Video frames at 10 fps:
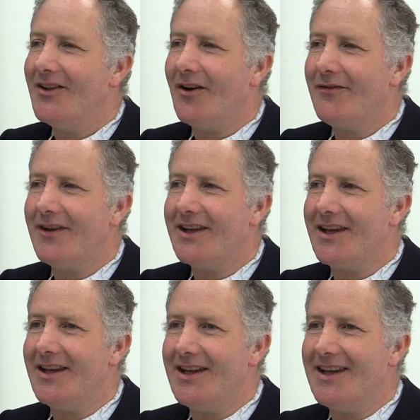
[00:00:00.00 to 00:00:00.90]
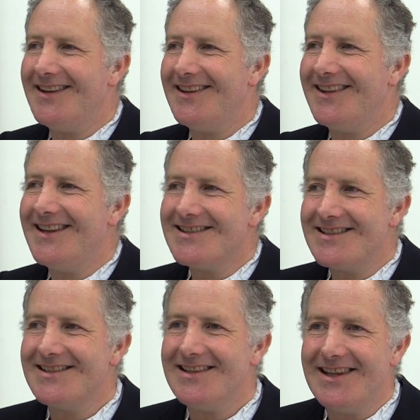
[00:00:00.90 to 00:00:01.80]
I think there
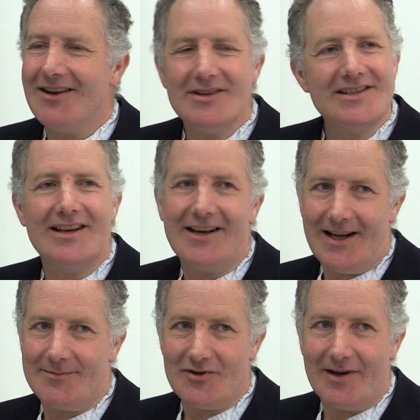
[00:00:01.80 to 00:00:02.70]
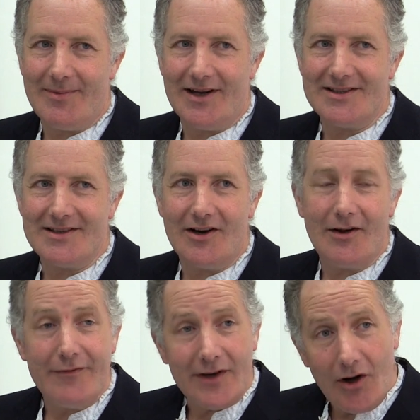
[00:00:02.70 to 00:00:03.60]
is still an abstract painter, and
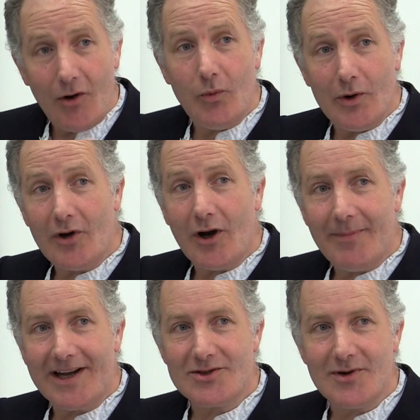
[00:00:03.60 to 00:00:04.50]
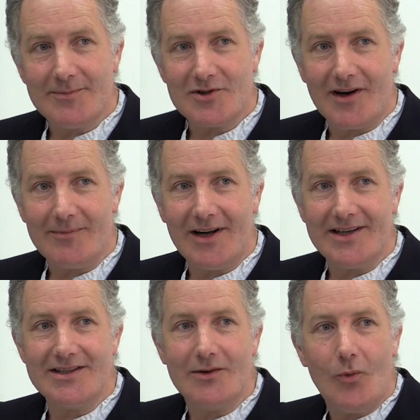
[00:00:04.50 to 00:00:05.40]
I think I will go back to abstract
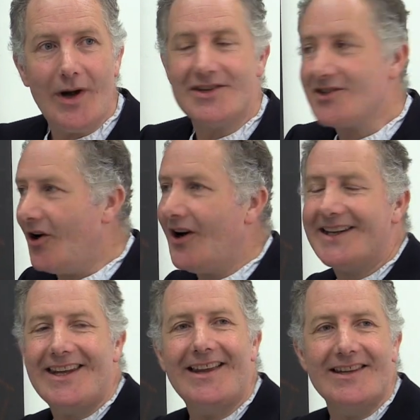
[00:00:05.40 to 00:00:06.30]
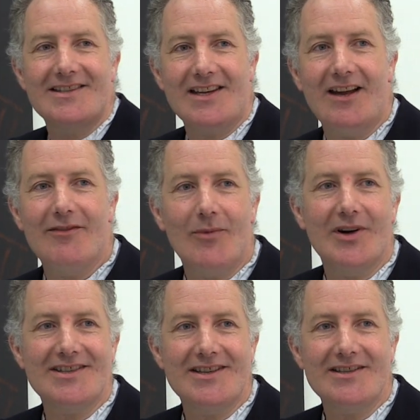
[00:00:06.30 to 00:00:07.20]
painting once I get this out of
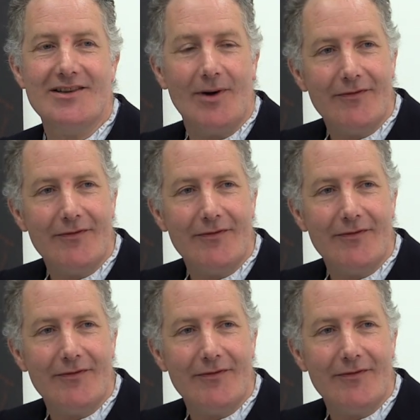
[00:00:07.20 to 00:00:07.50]
my system.